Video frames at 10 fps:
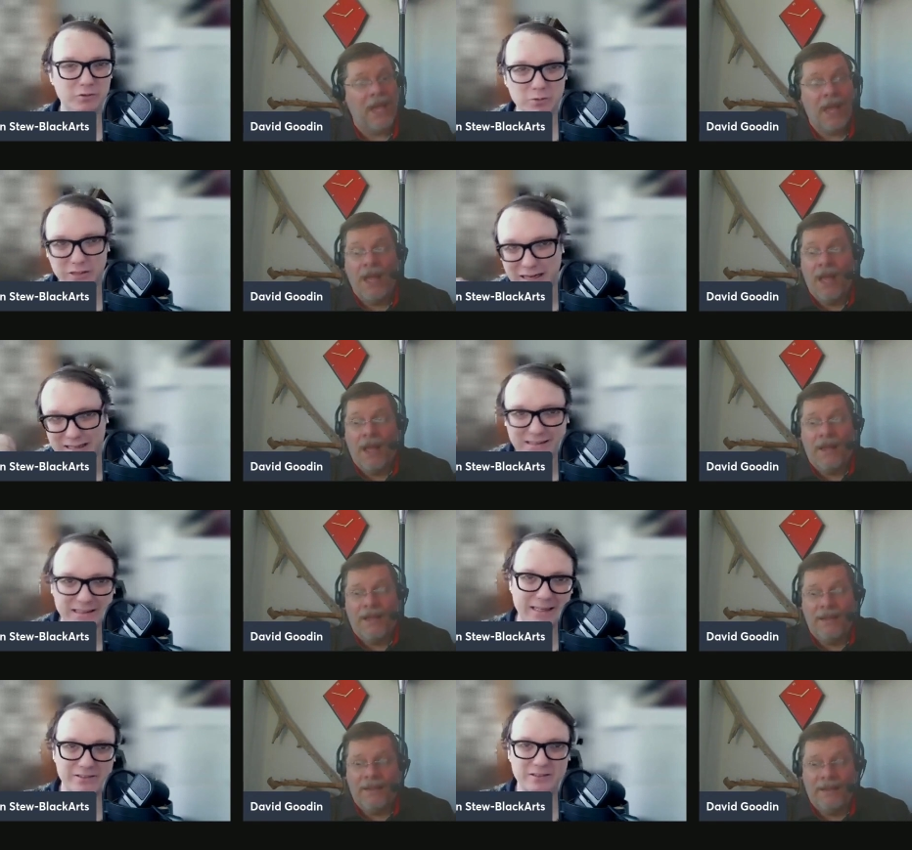Speaker 1: because we're tying
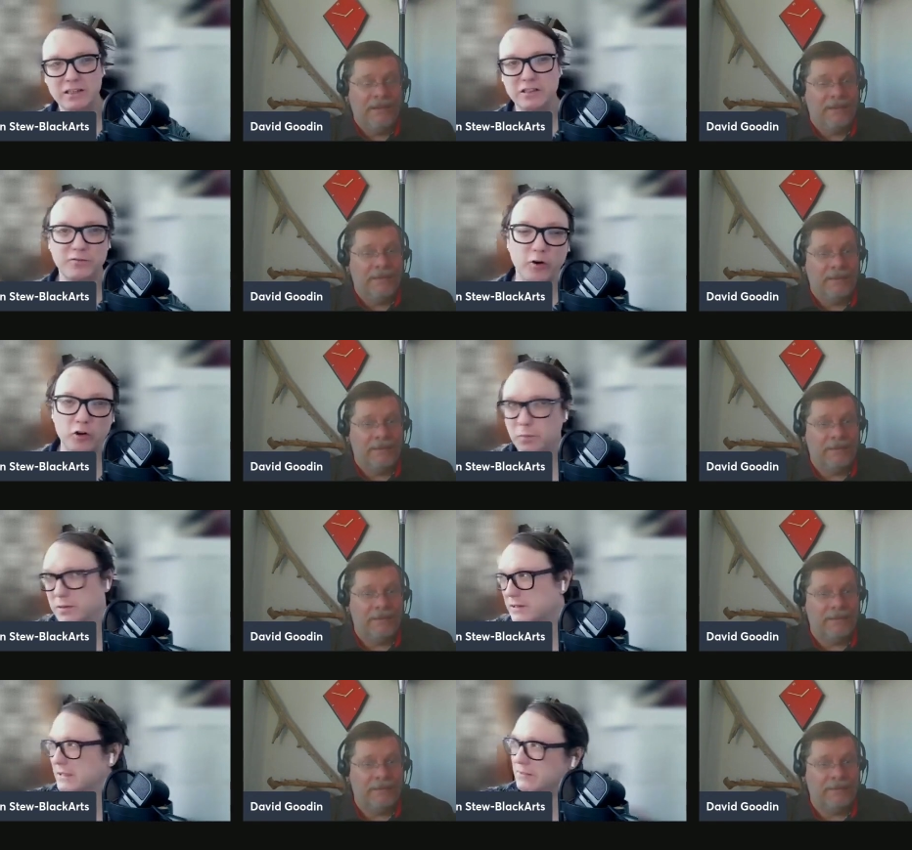together these folk
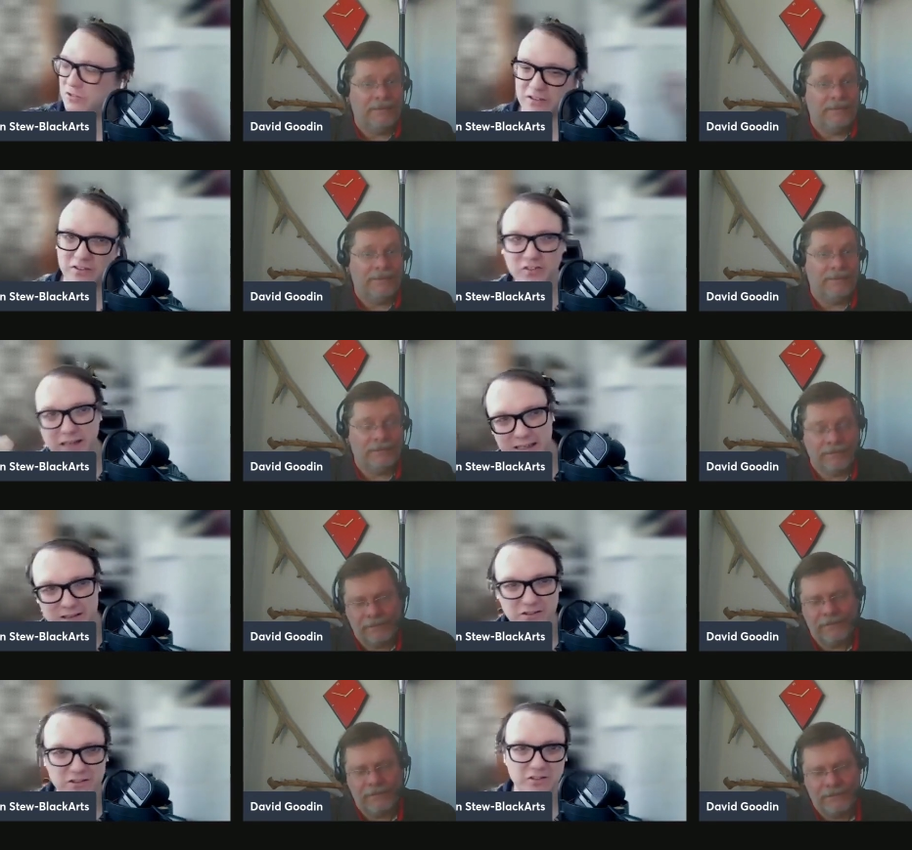beliefs, these
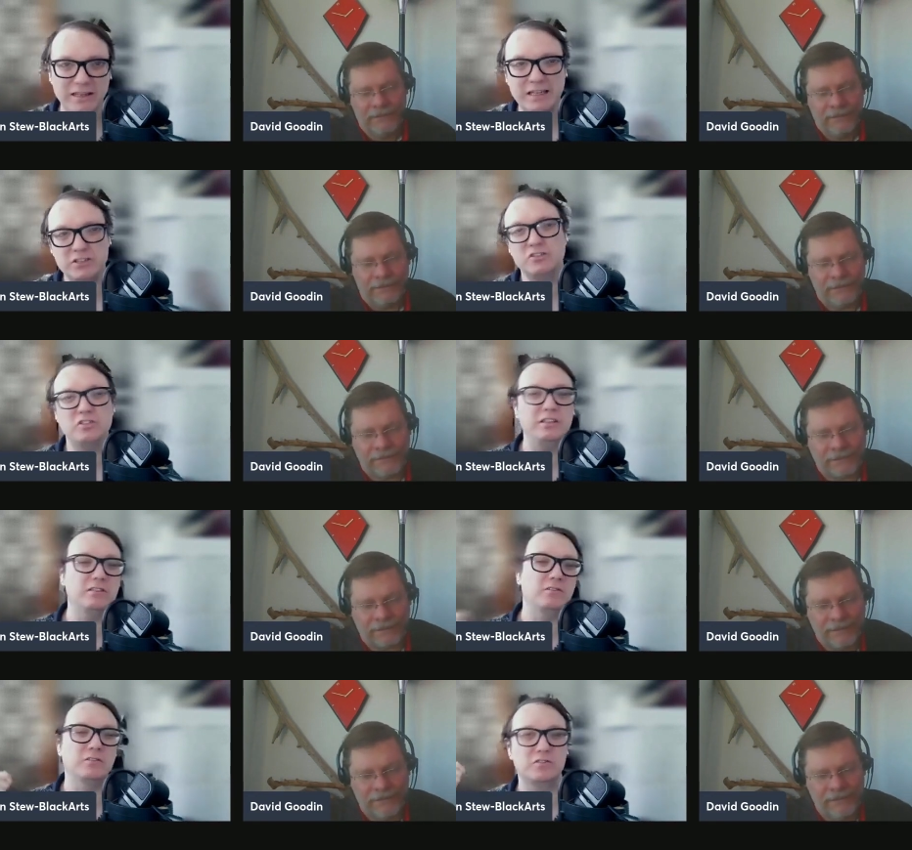saints, these mm-hmm. nationalist
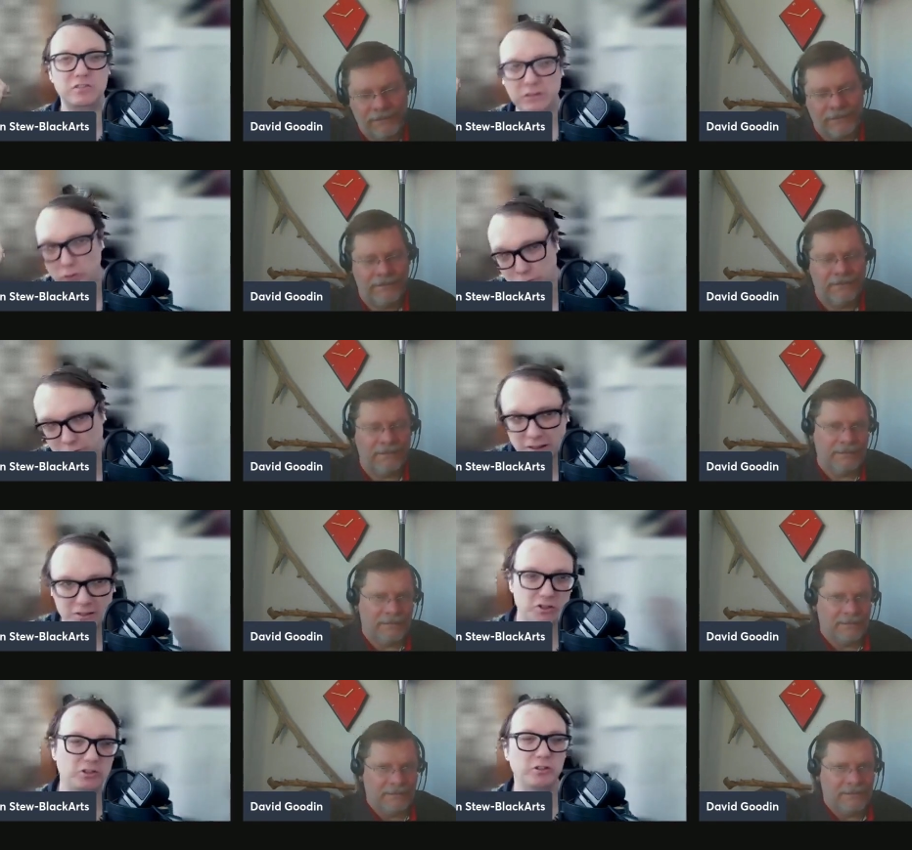heroes, the
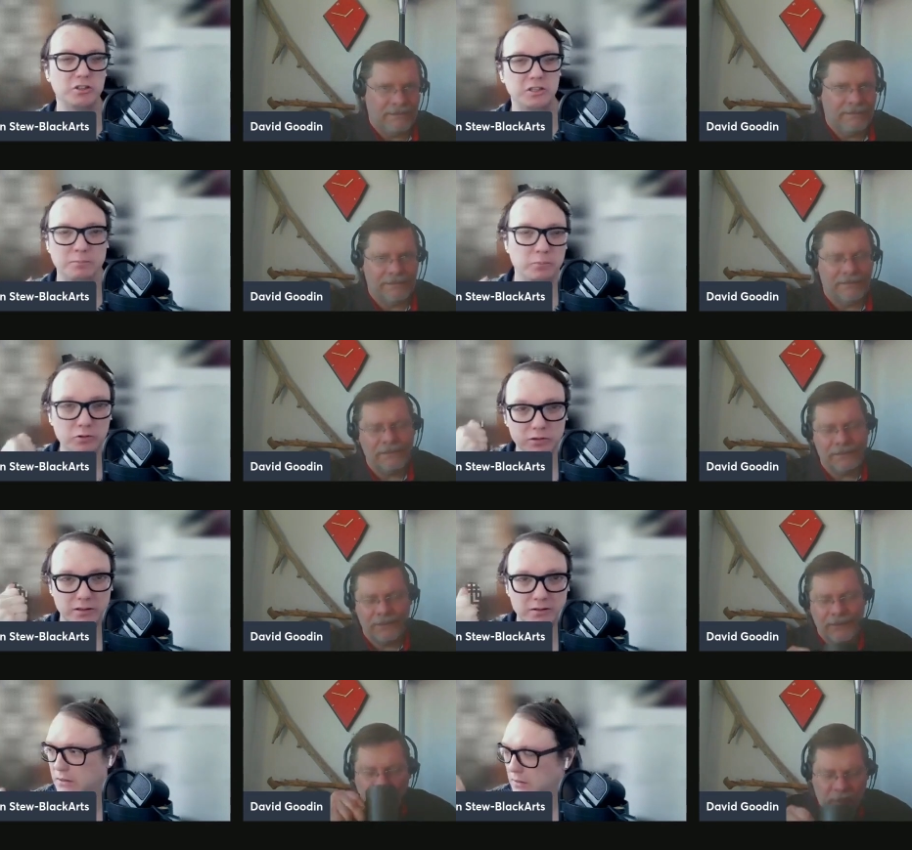Orthodox Church, and
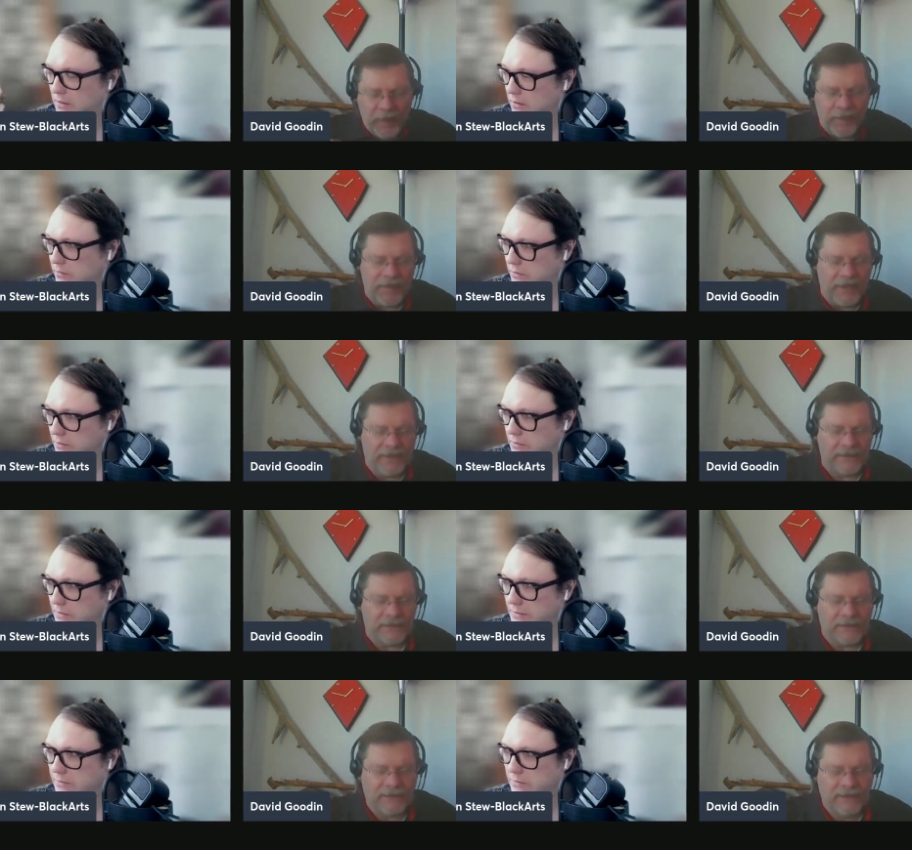Putin. The, the,
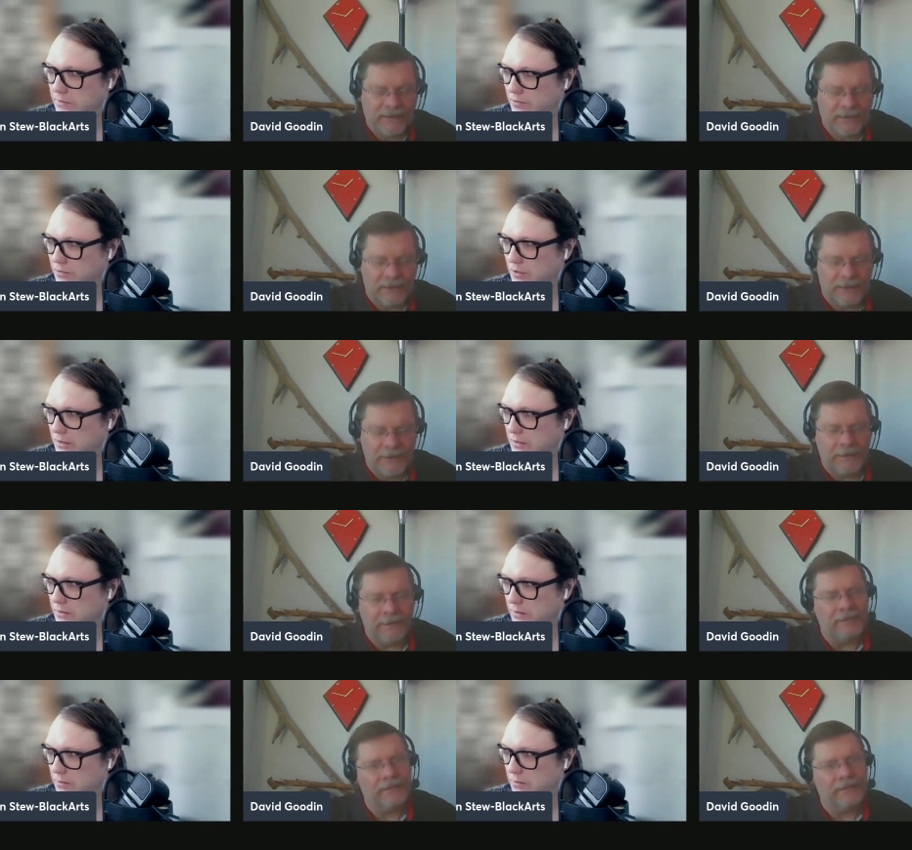like this is uh,